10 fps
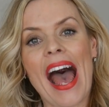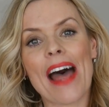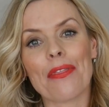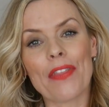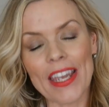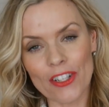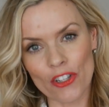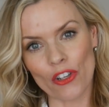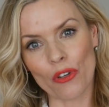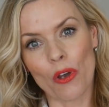and they
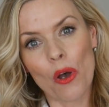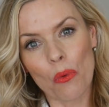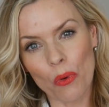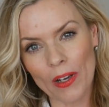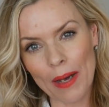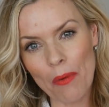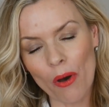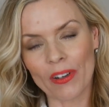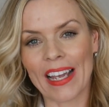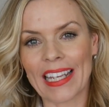too will come
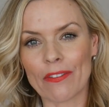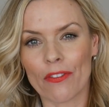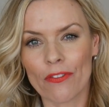on and give a